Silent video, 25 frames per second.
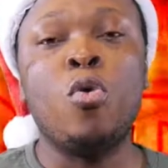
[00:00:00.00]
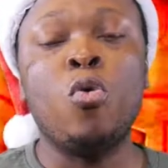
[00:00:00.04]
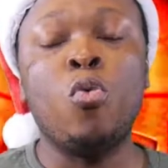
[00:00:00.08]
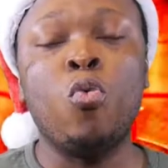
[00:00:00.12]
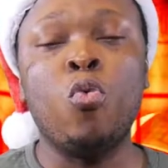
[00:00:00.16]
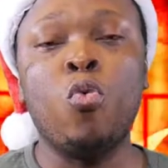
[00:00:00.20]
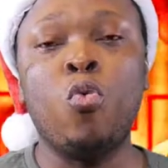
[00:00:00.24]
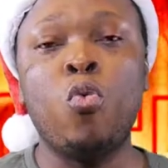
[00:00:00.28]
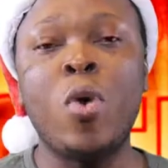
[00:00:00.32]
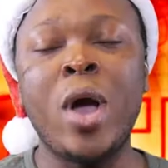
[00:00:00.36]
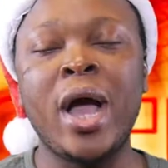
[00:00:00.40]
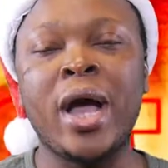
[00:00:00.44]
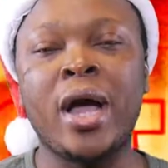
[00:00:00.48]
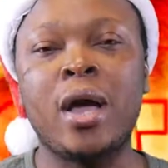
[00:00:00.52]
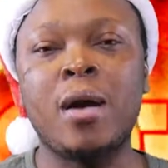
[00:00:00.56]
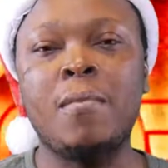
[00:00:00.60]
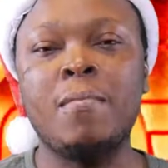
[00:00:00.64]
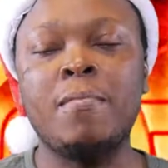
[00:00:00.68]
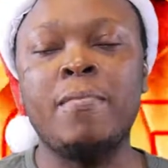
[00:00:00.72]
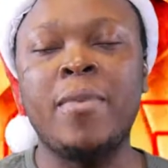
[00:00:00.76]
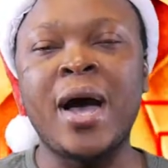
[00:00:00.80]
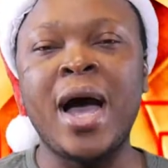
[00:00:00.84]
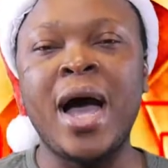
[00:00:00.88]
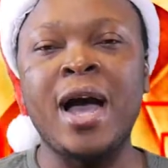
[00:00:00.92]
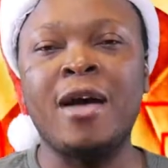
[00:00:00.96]

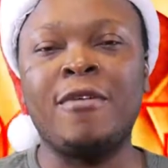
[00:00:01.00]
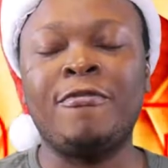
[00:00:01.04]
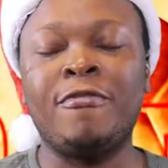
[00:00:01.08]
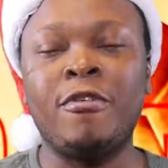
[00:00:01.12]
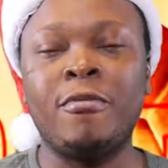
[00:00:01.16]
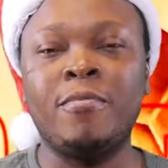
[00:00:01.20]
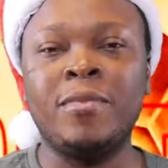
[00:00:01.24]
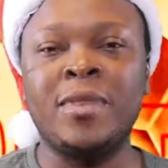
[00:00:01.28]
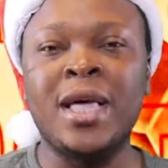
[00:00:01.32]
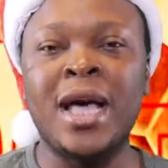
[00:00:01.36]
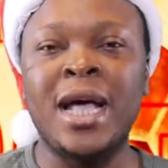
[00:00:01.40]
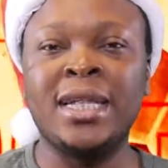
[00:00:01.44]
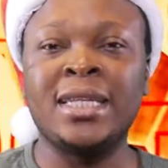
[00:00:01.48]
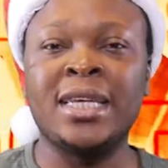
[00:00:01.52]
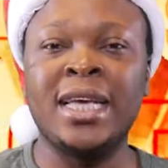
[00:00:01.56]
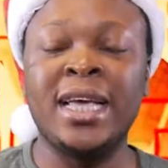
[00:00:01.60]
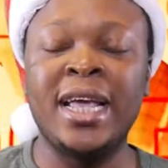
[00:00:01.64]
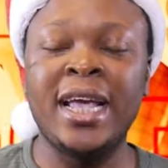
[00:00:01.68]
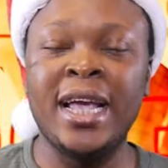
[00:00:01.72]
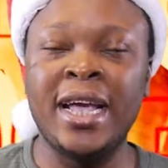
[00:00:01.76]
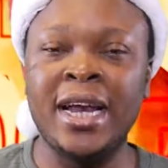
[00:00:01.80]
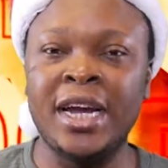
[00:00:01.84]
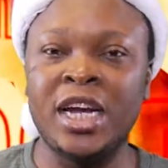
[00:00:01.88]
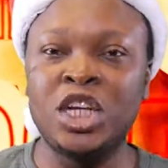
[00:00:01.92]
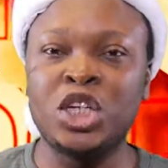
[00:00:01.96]
Welcome back from that
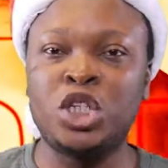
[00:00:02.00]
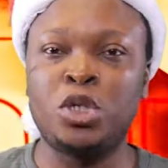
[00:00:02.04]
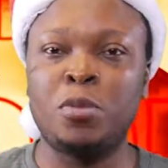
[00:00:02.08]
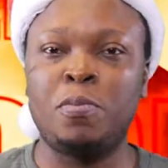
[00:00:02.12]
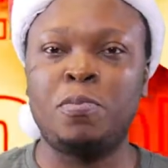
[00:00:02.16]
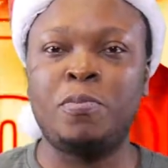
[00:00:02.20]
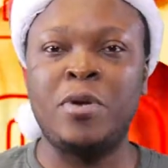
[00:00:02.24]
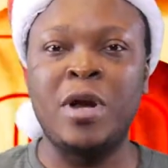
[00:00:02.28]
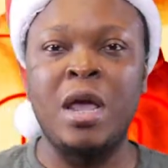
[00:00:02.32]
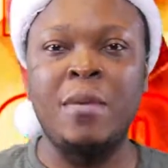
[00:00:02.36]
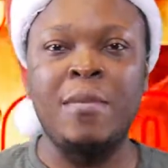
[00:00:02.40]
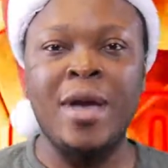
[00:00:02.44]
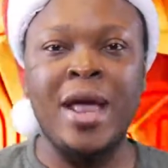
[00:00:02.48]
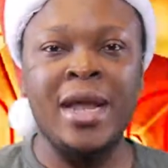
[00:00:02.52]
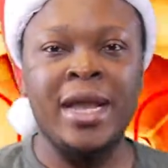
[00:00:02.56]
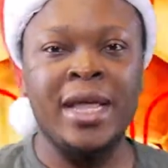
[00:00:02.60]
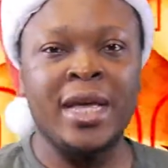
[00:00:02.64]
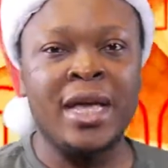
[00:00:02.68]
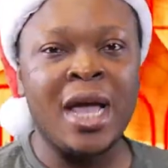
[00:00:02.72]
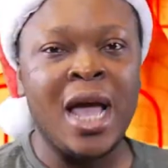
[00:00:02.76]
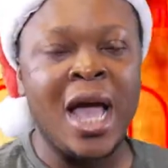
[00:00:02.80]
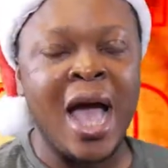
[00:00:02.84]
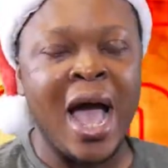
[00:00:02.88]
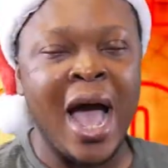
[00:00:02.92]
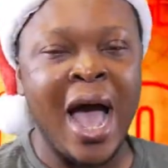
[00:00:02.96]
English Premier
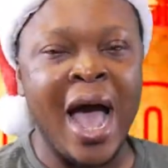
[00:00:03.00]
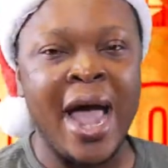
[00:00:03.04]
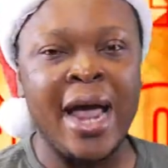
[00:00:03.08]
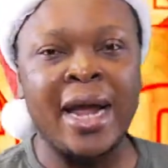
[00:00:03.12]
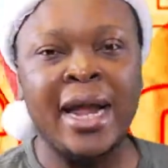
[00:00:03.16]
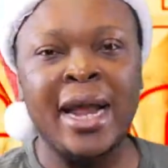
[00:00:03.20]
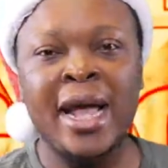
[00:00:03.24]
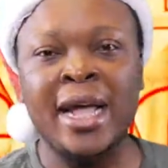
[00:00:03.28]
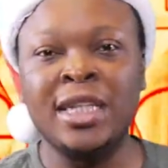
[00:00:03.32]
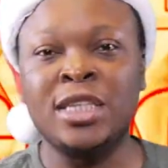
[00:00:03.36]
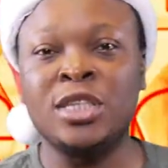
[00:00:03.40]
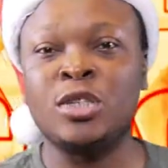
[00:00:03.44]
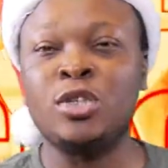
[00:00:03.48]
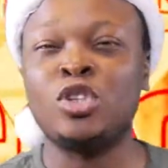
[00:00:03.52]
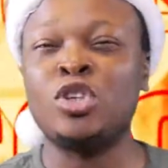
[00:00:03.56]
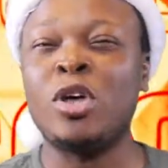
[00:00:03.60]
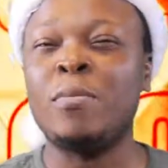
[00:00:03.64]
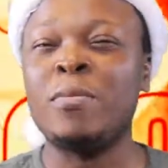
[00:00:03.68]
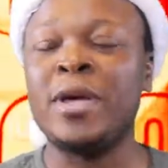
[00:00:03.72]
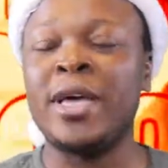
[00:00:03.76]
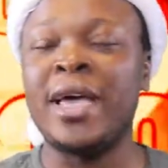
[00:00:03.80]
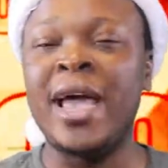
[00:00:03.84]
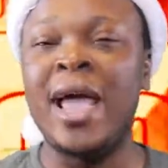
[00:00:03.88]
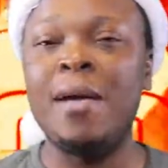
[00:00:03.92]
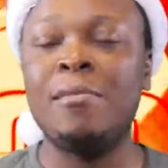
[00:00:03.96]
League highlights.
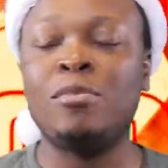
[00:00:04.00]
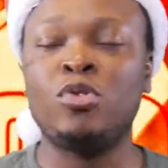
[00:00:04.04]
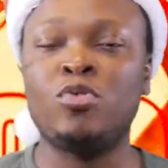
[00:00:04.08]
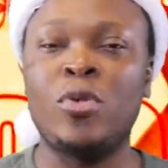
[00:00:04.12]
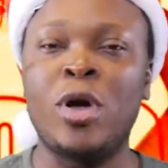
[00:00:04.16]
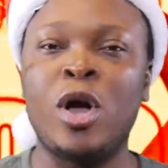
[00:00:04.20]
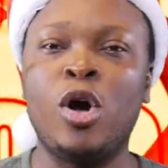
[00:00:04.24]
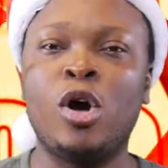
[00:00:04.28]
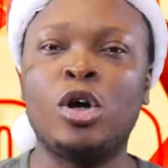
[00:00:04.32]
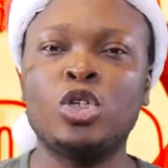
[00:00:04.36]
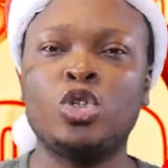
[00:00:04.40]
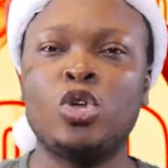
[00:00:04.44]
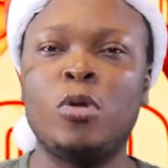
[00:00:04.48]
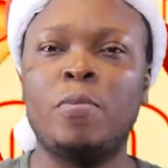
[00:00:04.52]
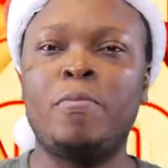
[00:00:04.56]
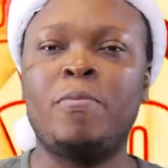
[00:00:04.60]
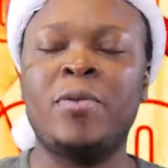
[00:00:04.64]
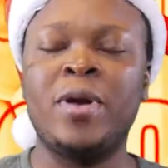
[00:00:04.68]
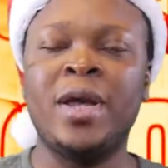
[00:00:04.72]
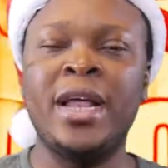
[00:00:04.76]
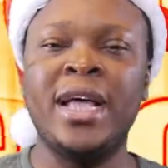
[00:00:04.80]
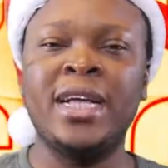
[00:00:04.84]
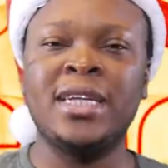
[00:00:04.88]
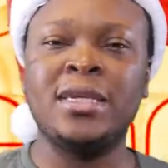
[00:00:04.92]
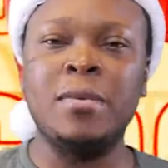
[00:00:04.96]
Some games were also
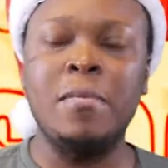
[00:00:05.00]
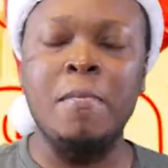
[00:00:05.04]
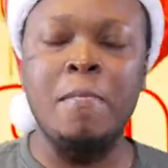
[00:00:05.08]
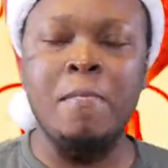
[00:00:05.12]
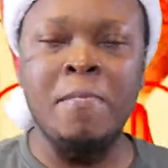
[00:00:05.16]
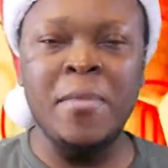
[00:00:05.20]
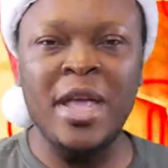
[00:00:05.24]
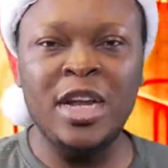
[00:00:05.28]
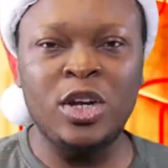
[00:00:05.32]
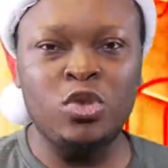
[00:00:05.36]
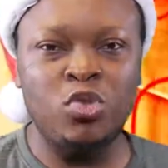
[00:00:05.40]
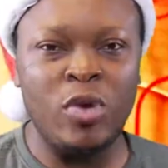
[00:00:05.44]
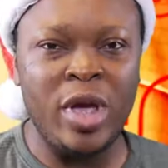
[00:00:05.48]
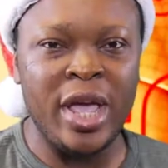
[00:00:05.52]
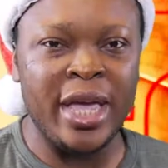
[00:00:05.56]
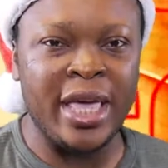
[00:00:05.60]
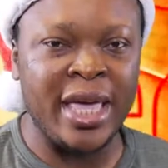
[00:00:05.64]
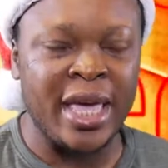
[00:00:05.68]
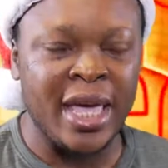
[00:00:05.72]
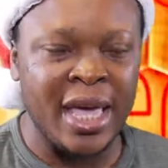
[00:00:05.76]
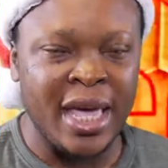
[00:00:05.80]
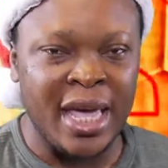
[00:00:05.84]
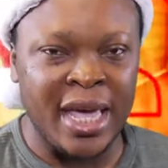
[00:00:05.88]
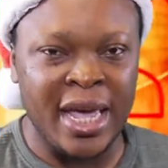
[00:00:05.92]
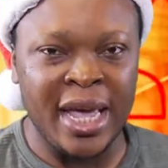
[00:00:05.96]
played
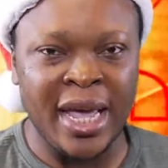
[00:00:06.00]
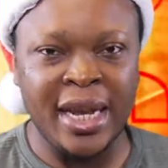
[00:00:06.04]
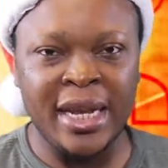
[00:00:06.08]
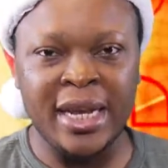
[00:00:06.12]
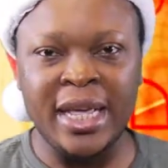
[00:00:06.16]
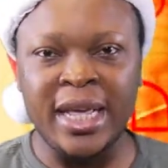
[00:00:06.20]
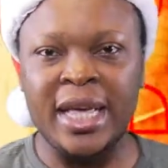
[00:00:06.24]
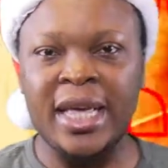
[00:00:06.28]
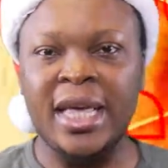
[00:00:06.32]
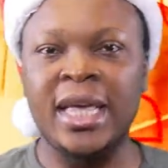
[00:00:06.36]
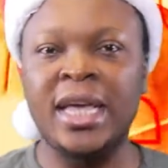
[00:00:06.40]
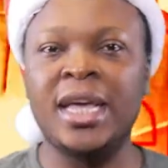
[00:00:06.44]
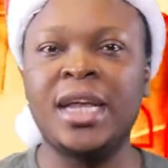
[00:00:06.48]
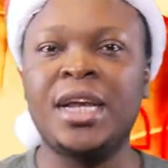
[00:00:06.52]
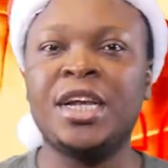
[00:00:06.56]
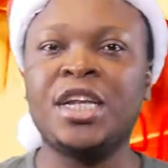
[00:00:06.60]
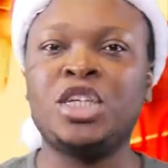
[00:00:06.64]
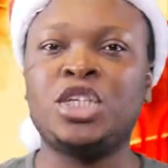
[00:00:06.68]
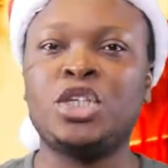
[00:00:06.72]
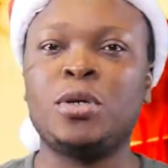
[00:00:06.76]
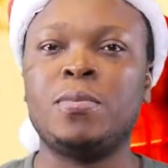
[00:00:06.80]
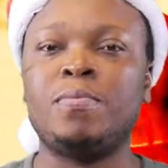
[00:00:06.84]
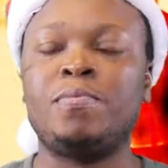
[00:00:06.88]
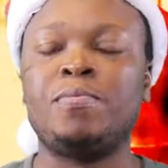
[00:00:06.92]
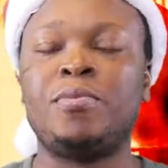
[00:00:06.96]
midweek in the
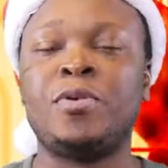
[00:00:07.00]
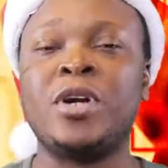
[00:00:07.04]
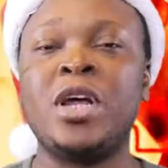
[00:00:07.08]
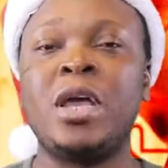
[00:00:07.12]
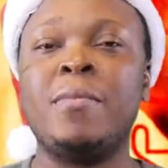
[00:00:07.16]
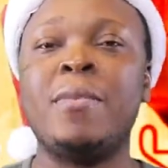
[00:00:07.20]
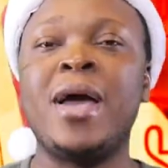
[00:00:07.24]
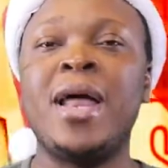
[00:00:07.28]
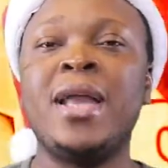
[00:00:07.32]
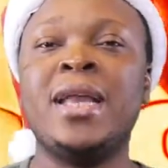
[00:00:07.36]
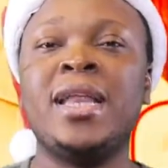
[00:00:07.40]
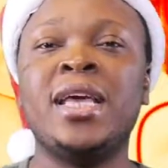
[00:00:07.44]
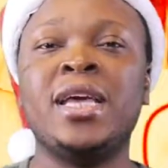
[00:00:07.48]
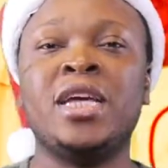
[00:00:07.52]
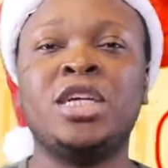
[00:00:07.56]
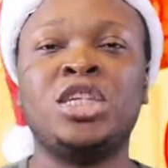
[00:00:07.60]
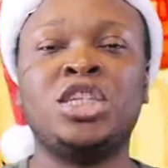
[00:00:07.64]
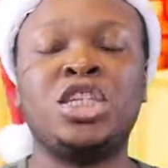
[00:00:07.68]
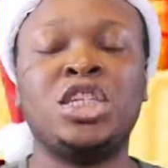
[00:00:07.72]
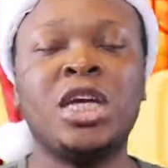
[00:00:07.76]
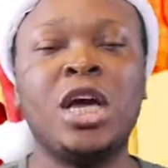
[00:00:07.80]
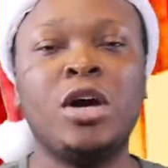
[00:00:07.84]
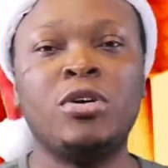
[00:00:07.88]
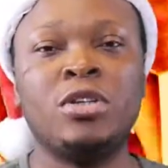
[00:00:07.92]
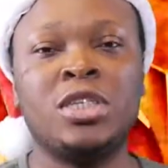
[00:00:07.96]
English Premier League.
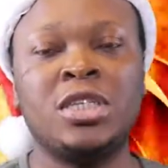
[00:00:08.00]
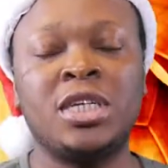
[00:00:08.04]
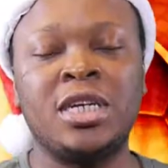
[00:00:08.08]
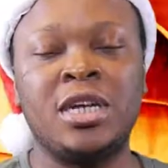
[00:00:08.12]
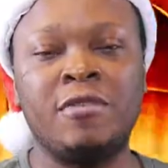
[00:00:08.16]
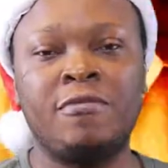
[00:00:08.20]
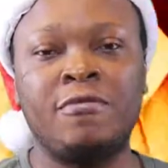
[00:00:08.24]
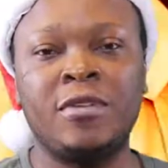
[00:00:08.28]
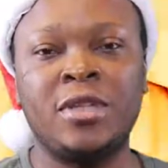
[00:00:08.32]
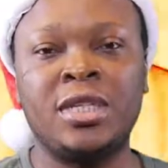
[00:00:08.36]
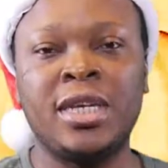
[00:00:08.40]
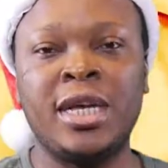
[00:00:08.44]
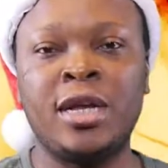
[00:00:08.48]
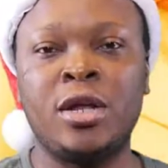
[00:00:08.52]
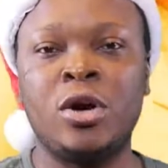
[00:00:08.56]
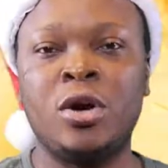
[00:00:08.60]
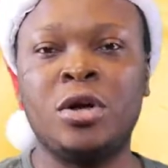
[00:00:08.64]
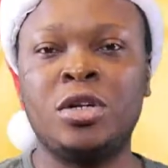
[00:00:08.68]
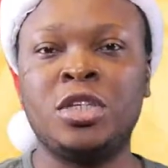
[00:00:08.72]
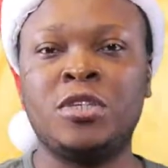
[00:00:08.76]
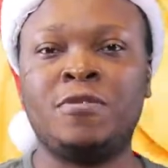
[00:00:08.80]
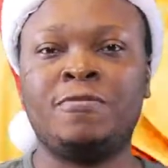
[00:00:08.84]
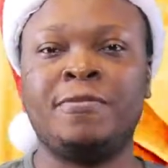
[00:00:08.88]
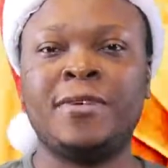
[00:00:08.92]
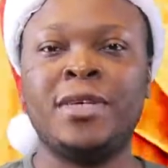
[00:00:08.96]
Chelsea defeated
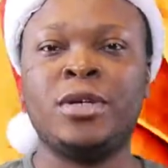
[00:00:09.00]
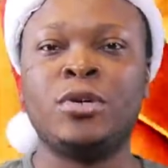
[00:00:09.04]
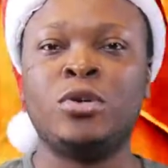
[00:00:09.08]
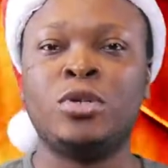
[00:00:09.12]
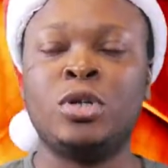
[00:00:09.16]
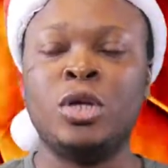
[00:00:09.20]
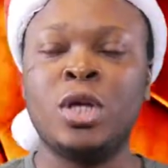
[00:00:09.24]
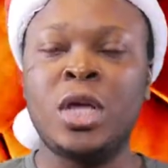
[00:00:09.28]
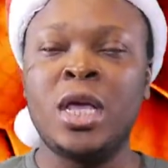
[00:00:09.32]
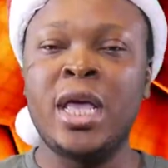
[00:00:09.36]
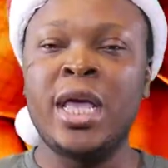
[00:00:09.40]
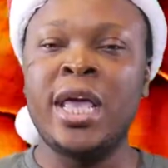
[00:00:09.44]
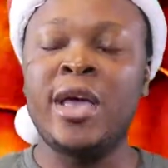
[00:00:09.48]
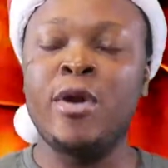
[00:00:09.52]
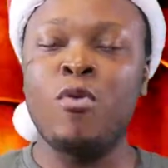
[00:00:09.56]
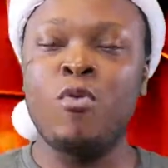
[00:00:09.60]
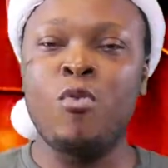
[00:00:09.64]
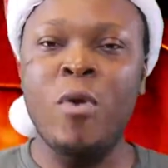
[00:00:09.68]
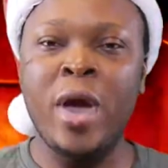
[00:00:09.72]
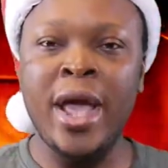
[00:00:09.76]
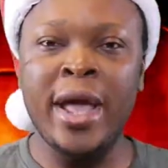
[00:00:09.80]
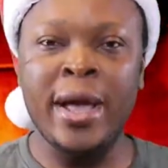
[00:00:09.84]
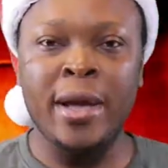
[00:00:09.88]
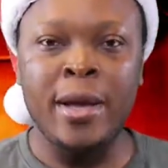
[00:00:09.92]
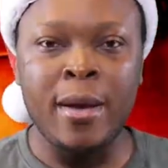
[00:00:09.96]
Huddersfield
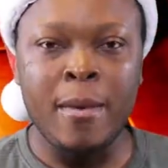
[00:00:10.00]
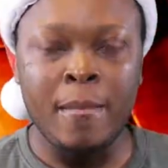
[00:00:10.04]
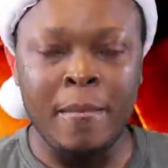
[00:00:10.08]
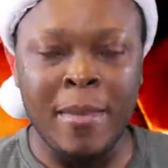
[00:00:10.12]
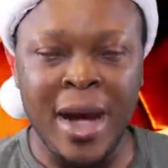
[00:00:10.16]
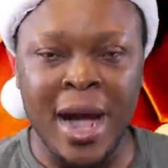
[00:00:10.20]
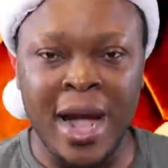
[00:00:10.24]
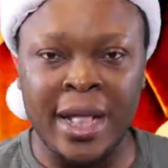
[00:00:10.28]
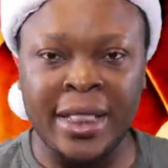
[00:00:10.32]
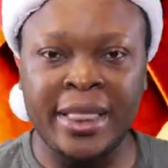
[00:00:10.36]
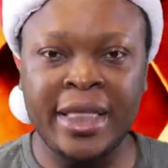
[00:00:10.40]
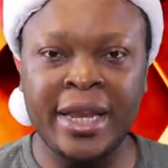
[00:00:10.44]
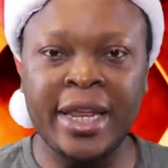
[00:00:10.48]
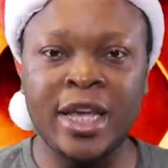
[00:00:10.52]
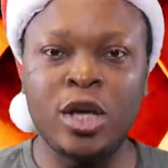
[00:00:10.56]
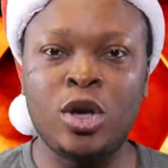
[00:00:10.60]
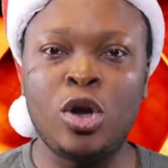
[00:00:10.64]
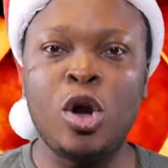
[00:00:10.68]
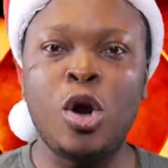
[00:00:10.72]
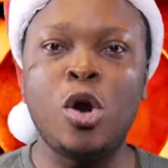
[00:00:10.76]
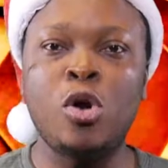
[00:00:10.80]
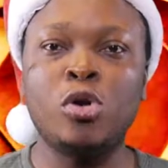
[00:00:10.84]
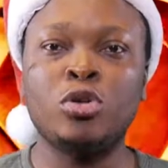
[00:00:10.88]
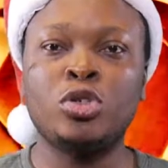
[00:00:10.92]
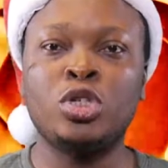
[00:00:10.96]
away by
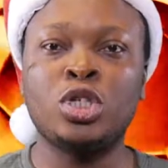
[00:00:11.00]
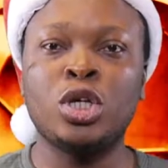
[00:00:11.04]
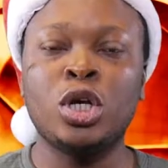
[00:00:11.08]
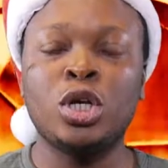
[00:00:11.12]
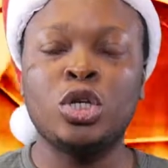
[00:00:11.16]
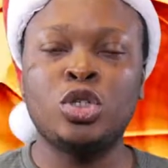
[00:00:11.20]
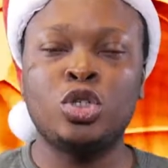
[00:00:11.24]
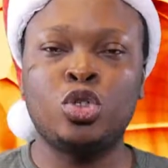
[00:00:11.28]
3-1,